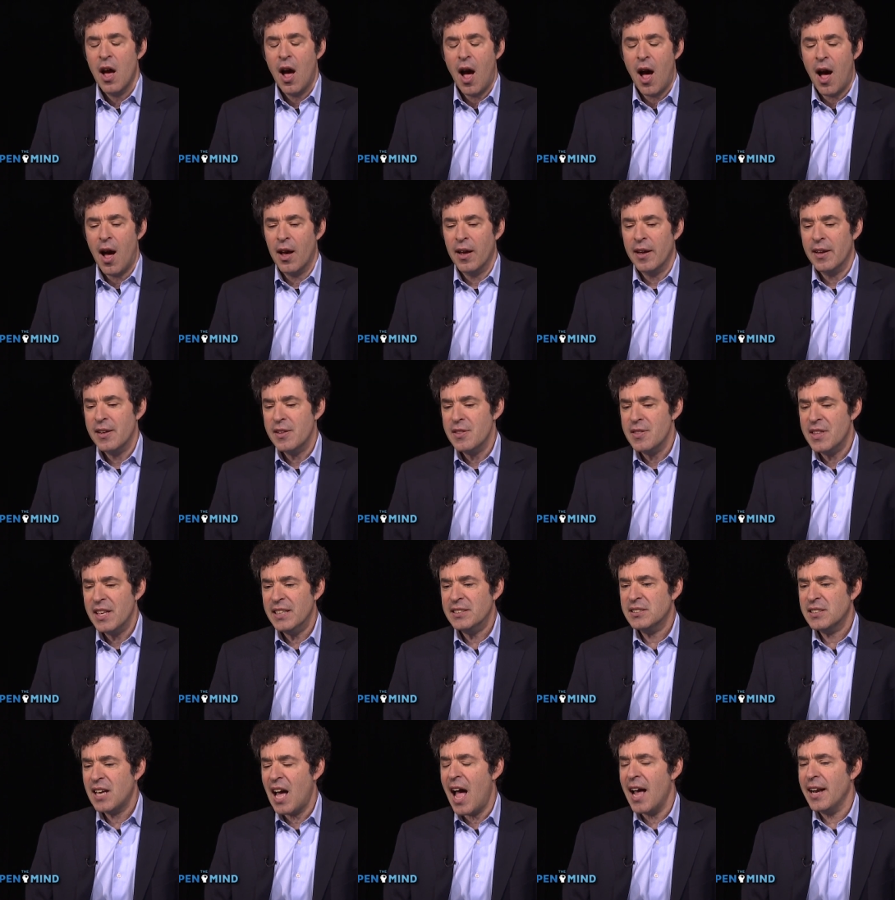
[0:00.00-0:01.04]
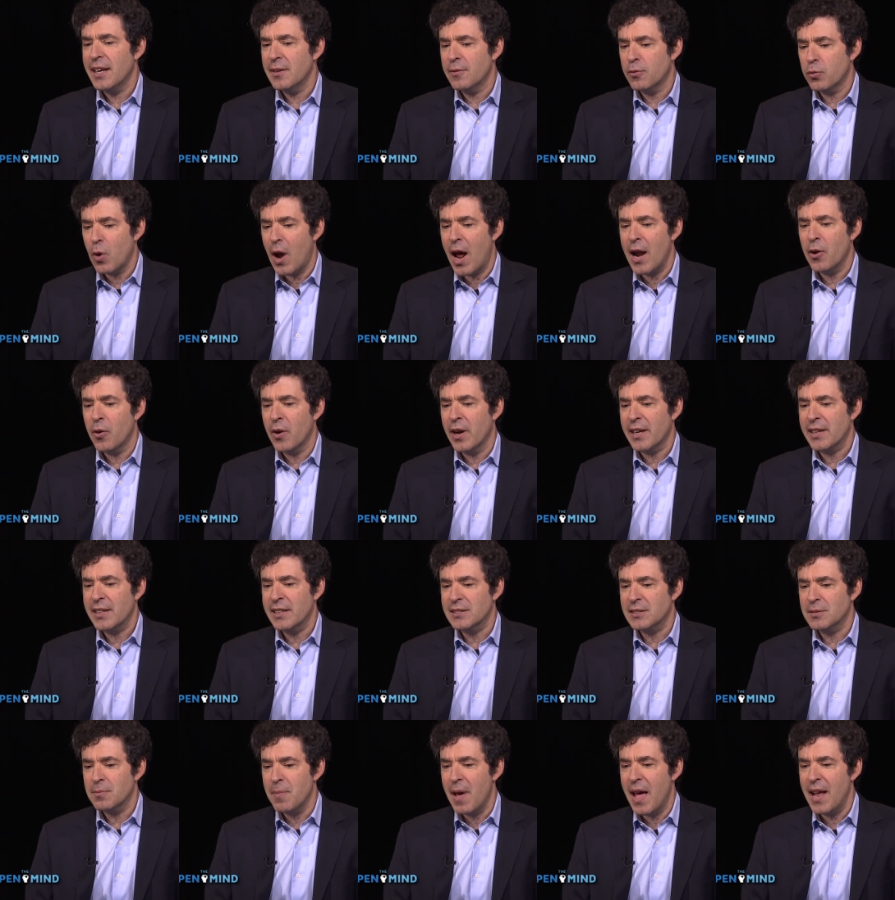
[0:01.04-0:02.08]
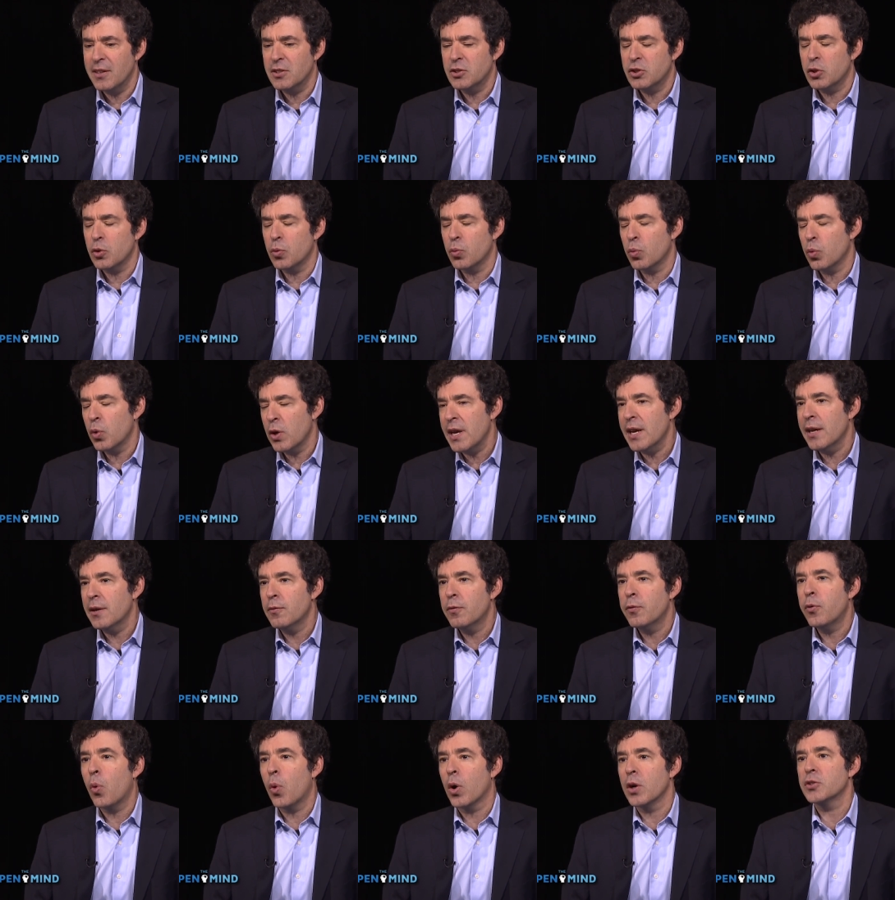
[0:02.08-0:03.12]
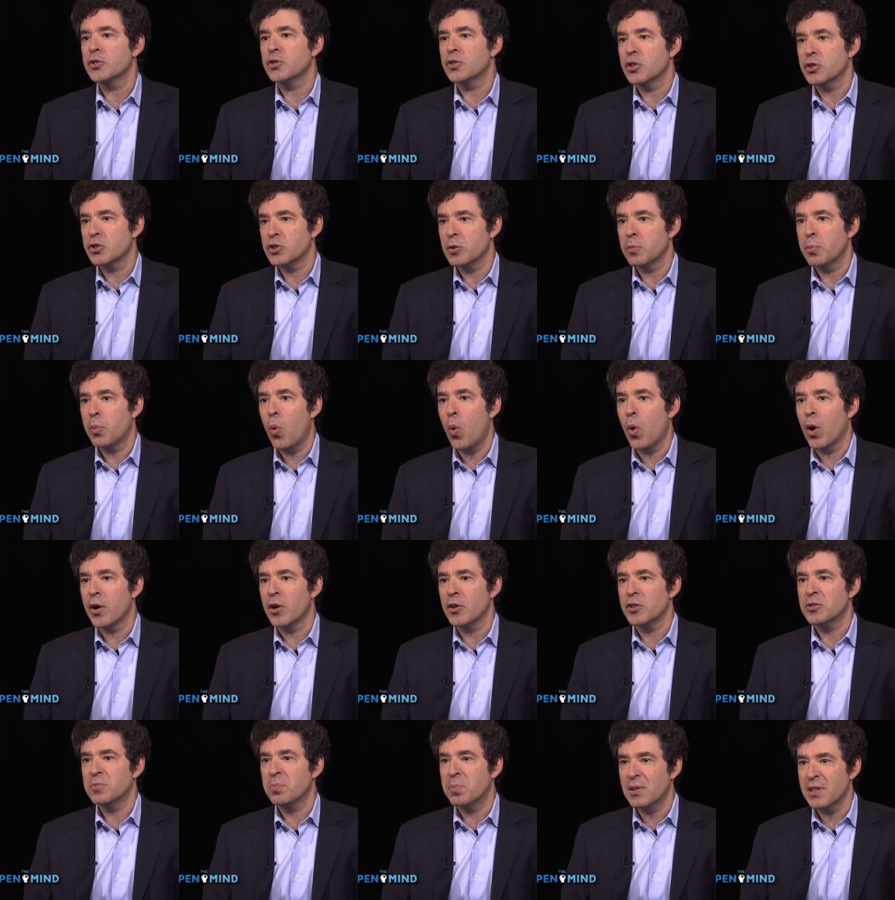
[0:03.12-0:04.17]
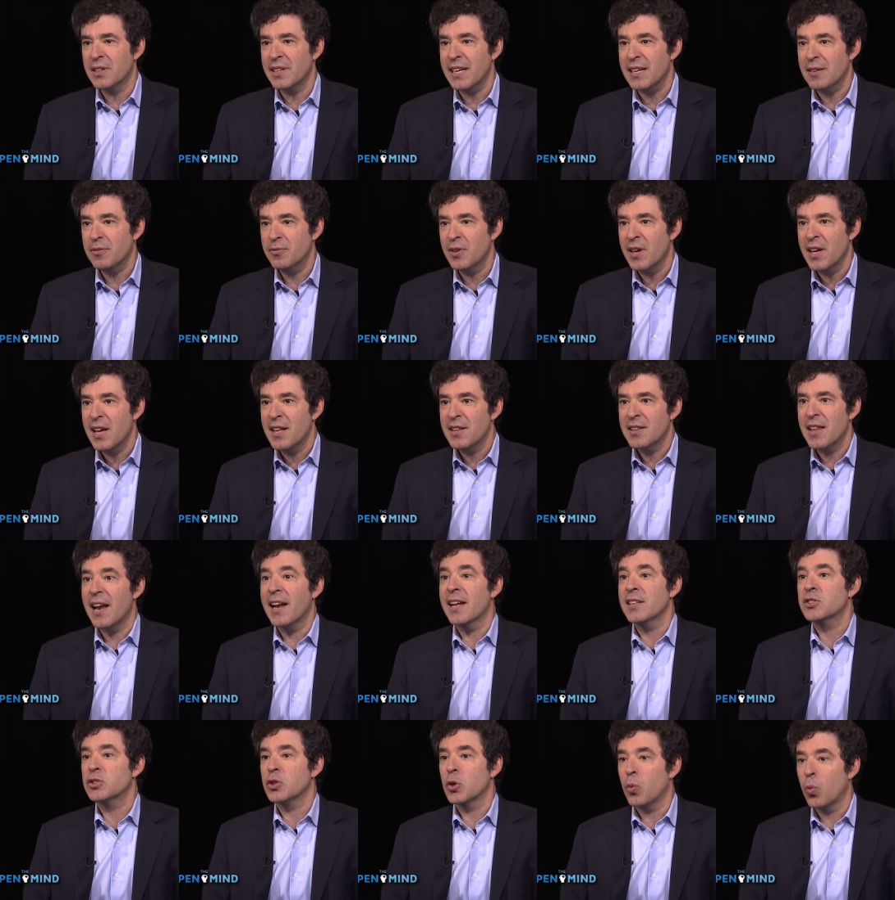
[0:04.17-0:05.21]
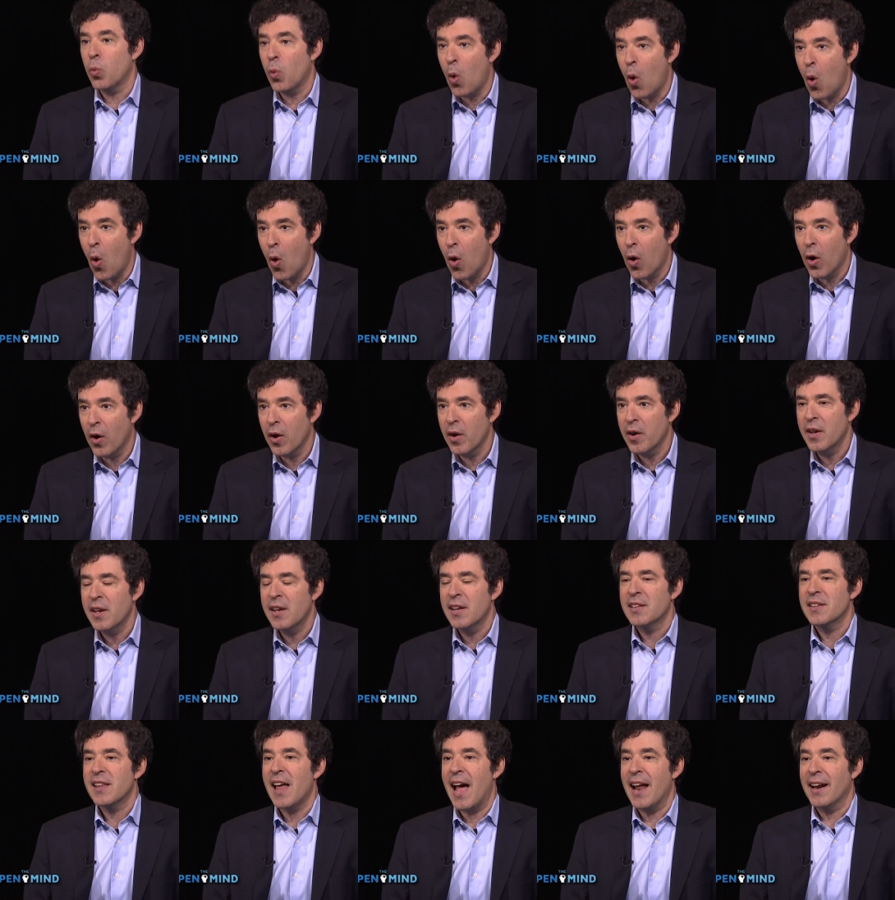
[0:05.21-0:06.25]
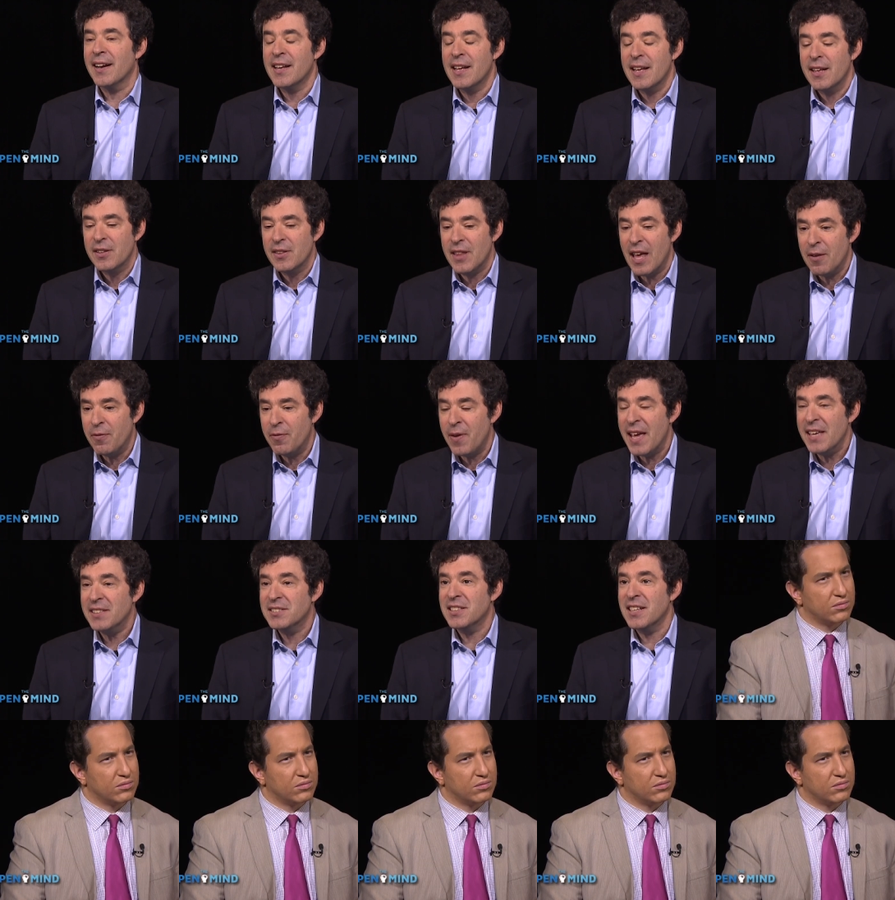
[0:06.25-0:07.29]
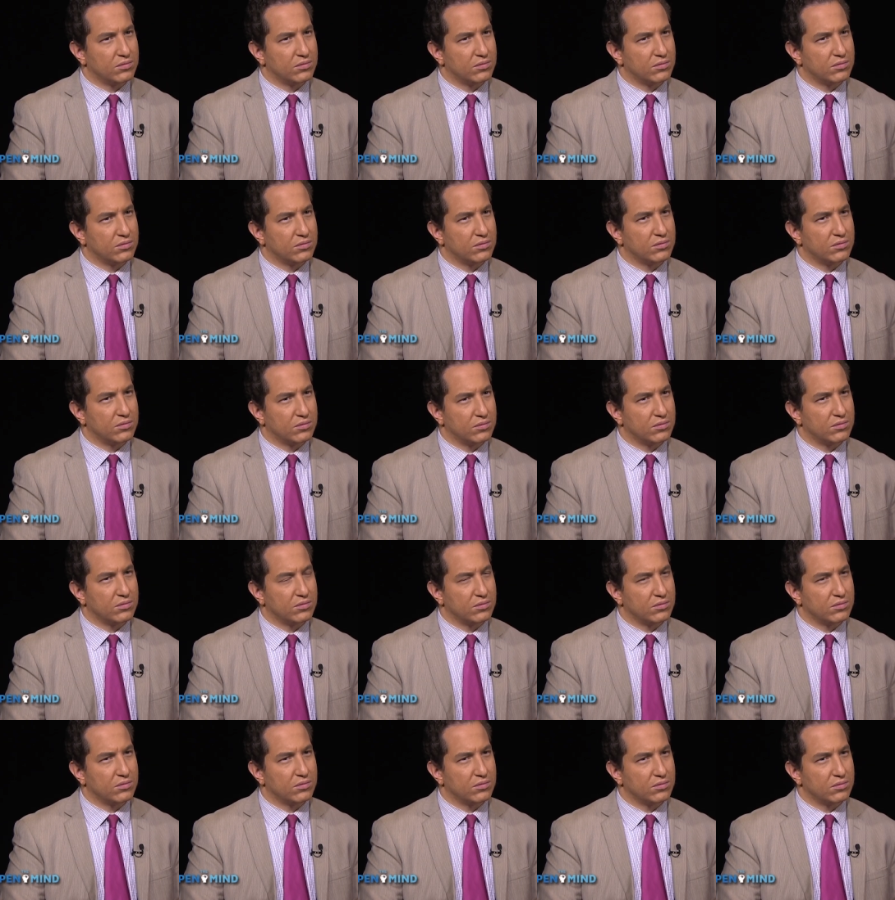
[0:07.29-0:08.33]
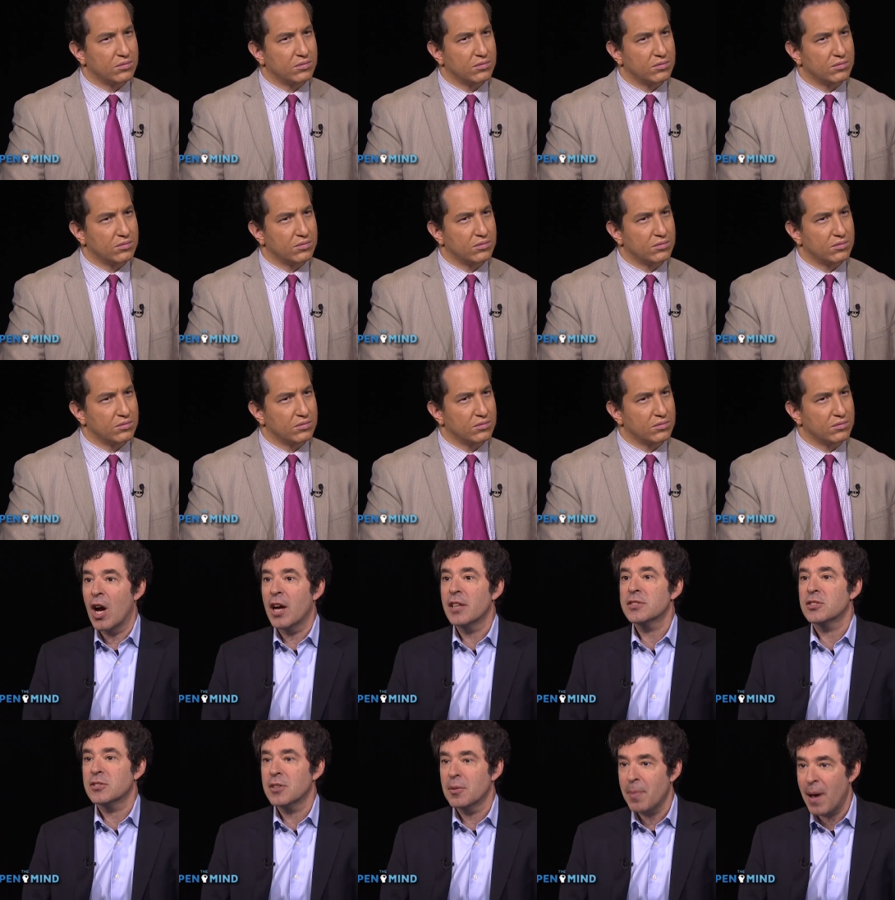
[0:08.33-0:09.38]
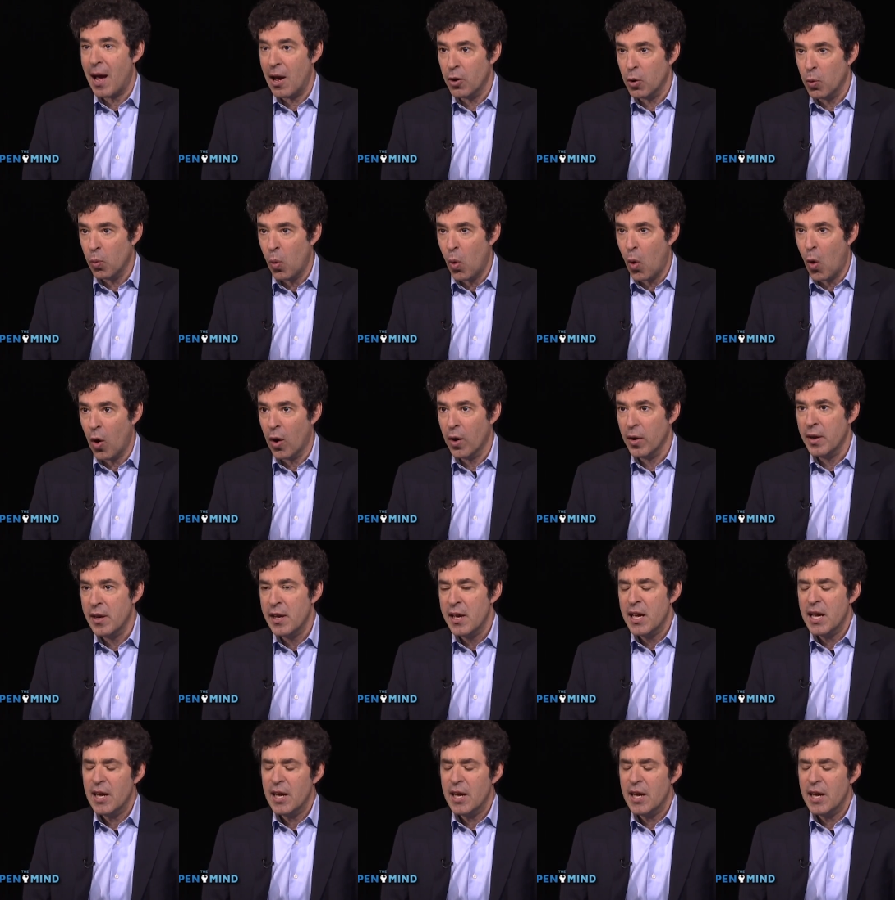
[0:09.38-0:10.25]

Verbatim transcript: Uh, this kind of rhetoric is meant to reinforce the supporters' belief that it's a war, that they face an enemy, that politics is just about a war.